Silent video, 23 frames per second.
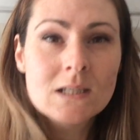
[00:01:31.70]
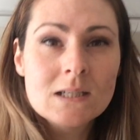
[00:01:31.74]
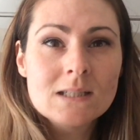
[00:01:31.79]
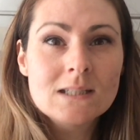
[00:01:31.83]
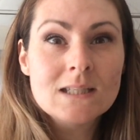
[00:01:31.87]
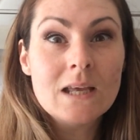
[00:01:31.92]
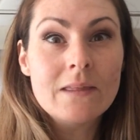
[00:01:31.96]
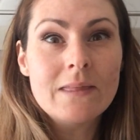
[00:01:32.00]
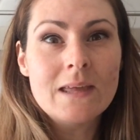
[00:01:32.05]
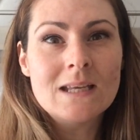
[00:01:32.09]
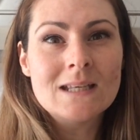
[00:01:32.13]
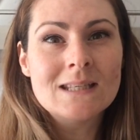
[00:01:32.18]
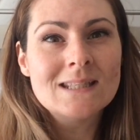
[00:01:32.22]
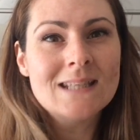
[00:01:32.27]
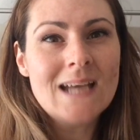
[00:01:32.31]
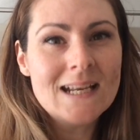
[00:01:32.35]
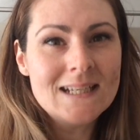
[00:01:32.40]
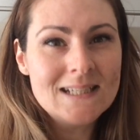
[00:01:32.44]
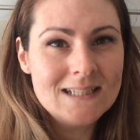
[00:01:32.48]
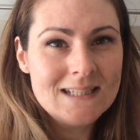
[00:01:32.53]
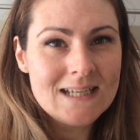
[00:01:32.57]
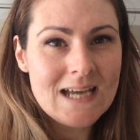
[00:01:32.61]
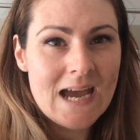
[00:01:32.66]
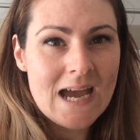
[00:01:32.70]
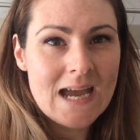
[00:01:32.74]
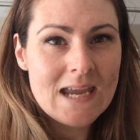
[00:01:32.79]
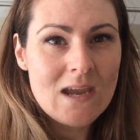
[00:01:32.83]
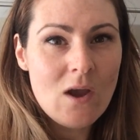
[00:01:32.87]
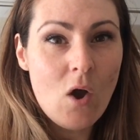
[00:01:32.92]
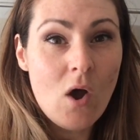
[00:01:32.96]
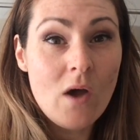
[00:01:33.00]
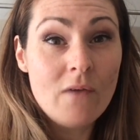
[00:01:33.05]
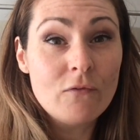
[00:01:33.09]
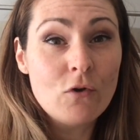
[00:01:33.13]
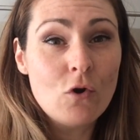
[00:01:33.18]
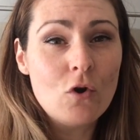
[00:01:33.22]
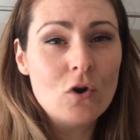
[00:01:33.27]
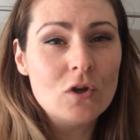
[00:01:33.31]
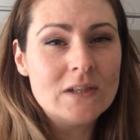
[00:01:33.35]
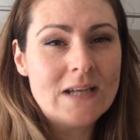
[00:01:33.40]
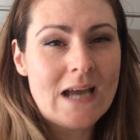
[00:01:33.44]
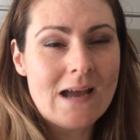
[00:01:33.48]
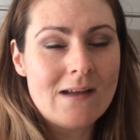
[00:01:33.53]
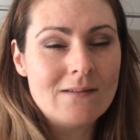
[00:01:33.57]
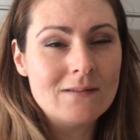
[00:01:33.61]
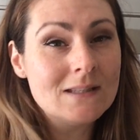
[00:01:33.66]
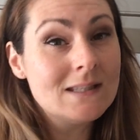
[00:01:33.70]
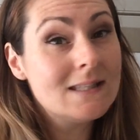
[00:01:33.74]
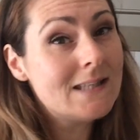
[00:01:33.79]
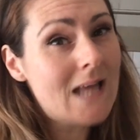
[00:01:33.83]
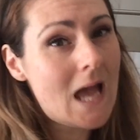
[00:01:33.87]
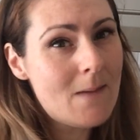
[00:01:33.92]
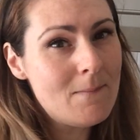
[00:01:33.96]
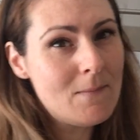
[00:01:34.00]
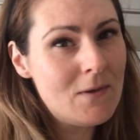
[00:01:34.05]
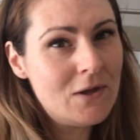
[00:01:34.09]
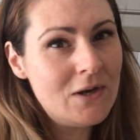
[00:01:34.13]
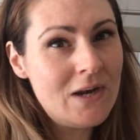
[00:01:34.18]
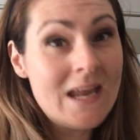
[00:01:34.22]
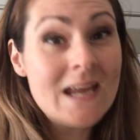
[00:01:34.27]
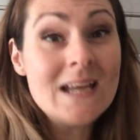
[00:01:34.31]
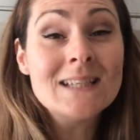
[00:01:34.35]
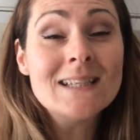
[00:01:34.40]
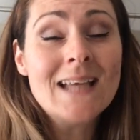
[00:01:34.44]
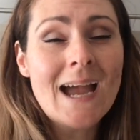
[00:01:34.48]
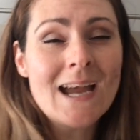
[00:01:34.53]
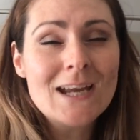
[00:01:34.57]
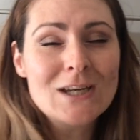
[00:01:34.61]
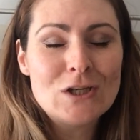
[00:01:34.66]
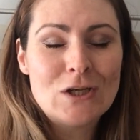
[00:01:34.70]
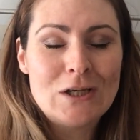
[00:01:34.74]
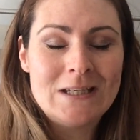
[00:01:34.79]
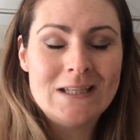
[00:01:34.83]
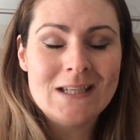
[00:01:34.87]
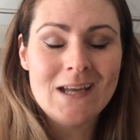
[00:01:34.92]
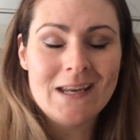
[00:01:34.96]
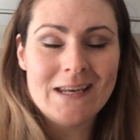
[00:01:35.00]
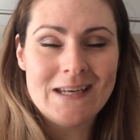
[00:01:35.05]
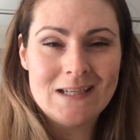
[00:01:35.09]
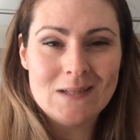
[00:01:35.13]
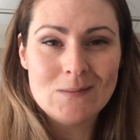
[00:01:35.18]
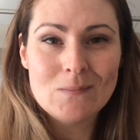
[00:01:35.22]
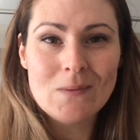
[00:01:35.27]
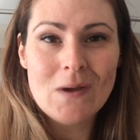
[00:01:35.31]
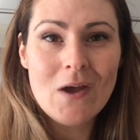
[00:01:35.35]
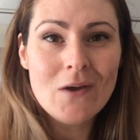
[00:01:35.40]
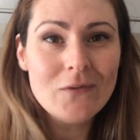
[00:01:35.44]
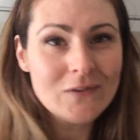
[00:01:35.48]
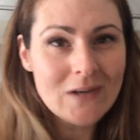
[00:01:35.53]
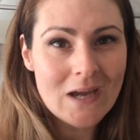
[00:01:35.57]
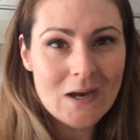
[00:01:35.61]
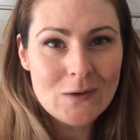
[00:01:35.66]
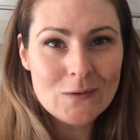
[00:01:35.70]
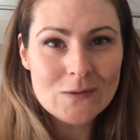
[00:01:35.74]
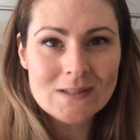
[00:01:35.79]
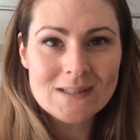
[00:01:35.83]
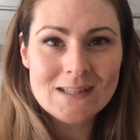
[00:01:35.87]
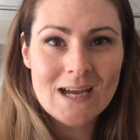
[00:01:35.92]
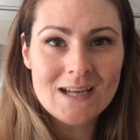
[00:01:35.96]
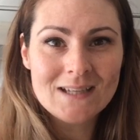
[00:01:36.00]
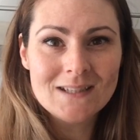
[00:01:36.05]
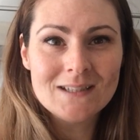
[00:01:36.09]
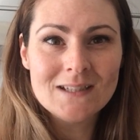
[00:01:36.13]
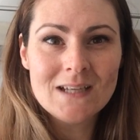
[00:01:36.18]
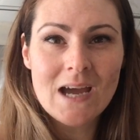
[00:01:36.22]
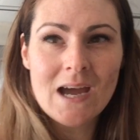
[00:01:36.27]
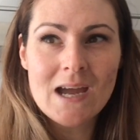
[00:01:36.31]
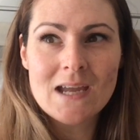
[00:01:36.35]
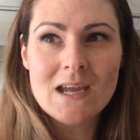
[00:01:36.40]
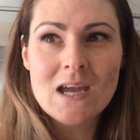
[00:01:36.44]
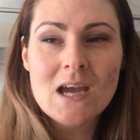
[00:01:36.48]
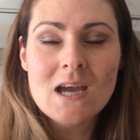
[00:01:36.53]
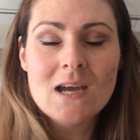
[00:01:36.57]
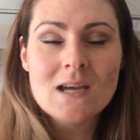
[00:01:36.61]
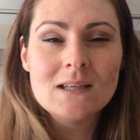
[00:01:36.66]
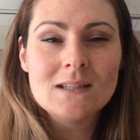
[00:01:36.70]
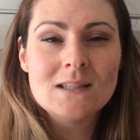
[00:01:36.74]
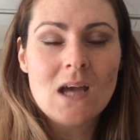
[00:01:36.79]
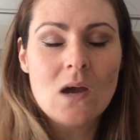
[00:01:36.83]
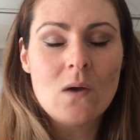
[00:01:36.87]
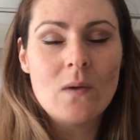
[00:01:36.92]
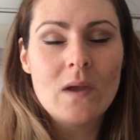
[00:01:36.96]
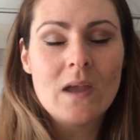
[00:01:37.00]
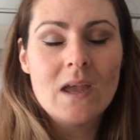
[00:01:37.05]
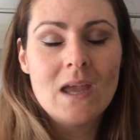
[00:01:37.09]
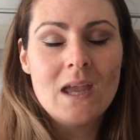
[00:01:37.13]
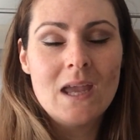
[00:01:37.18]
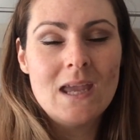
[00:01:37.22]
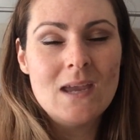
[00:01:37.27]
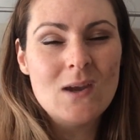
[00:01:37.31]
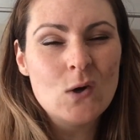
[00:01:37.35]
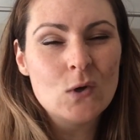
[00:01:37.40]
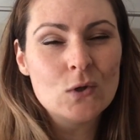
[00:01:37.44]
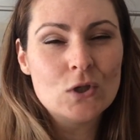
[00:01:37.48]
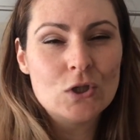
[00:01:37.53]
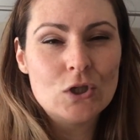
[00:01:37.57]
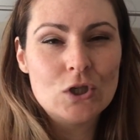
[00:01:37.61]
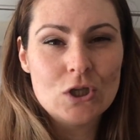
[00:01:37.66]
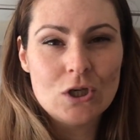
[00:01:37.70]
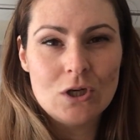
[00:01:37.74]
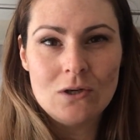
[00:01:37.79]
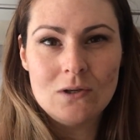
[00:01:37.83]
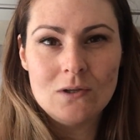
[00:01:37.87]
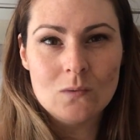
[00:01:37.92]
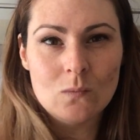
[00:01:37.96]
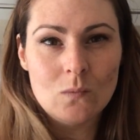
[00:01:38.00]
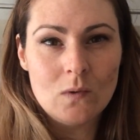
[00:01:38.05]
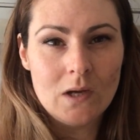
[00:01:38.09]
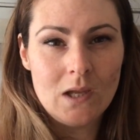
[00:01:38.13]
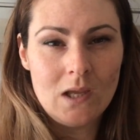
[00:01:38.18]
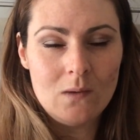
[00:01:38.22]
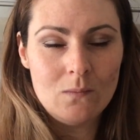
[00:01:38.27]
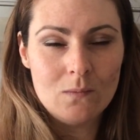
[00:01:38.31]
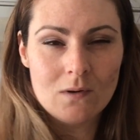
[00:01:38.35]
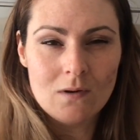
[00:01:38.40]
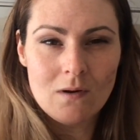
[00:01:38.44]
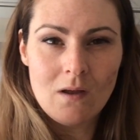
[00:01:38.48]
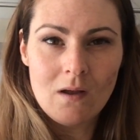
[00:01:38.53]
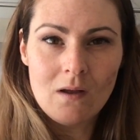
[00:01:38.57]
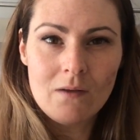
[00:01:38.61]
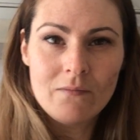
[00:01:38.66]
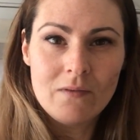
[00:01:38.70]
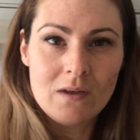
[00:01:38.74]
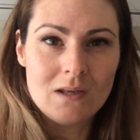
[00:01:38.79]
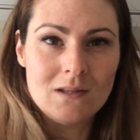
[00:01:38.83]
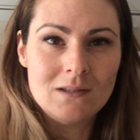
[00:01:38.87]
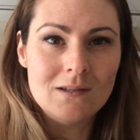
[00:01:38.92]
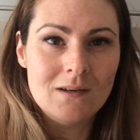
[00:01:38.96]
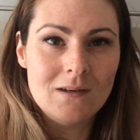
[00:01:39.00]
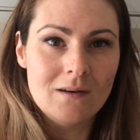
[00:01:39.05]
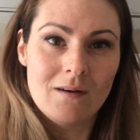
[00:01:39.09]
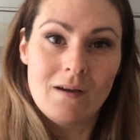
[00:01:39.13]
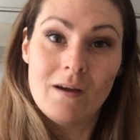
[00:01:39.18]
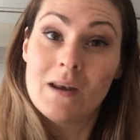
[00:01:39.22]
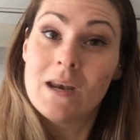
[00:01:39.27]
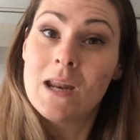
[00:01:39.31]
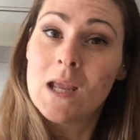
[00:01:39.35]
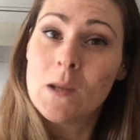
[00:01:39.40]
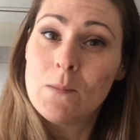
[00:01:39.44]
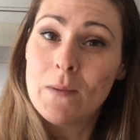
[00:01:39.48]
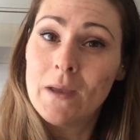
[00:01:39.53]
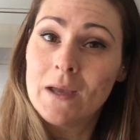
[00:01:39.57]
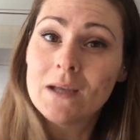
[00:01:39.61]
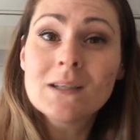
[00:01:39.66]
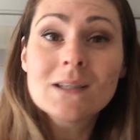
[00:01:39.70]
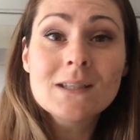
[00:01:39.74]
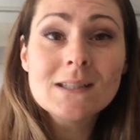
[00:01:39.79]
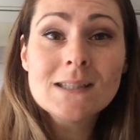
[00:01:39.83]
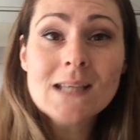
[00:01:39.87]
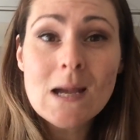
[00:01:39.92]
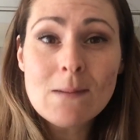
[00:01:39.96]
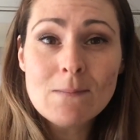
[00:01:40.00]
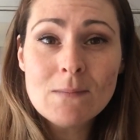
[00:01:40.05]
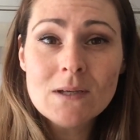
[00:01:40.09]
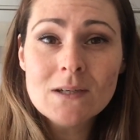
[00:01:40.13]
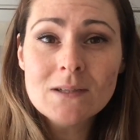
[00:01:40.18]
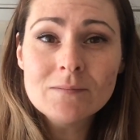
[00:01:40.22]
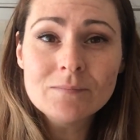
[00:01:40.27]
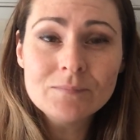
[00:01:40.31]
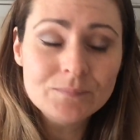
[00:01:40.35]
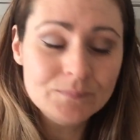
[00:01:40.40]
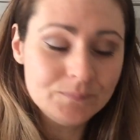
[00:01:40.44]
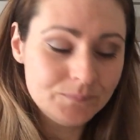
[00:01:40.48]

So then Saturday, I've got down salmon. It's actually Danny's birthday on Saturday. So he got to choose what he would like for his dinner and he picked salmon.